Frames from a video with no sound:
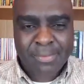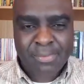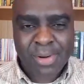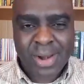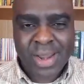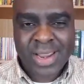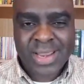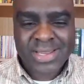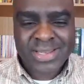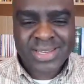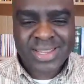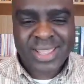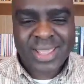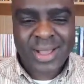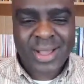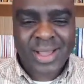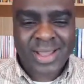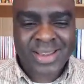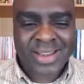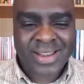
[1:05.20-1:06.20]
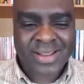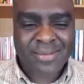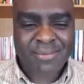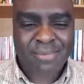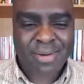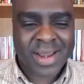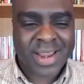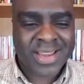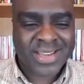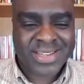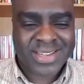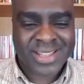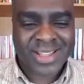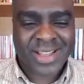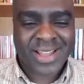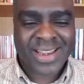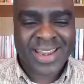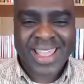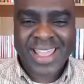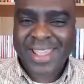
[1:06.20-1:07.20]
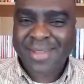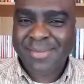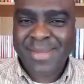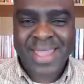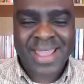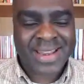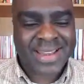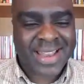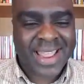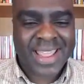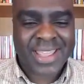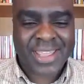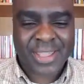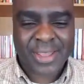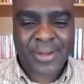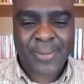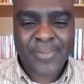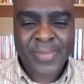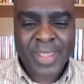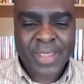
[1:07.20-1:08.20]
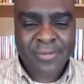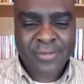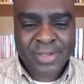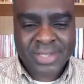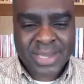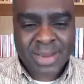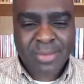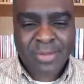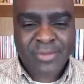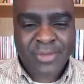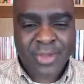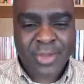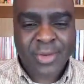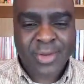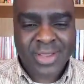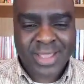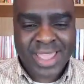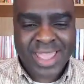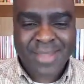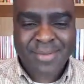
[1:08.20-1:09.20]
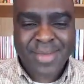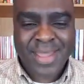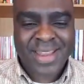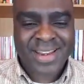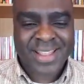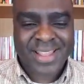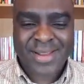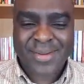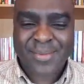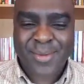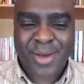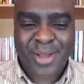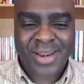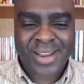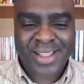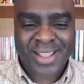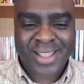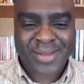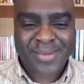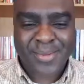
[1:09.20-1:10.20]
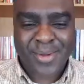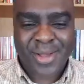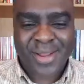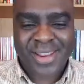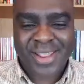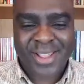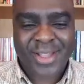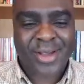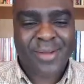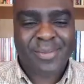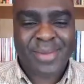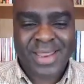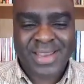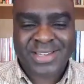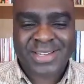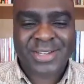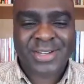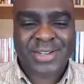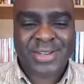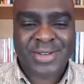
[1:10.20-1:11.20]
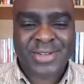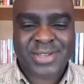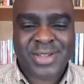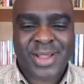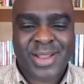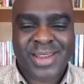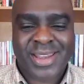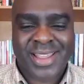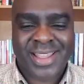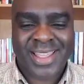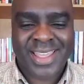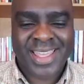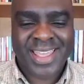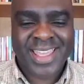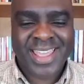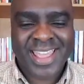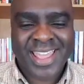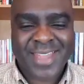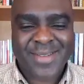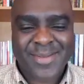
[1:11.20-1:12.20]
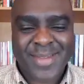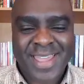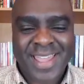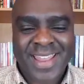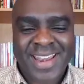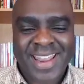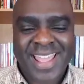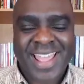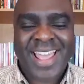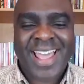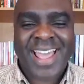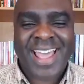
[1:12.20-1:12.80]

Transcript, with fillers: Praise God. Praise God. Amen. Thank you. For some of you, amen. Good morning. Good morning. God bless you too, Sonia. Amen.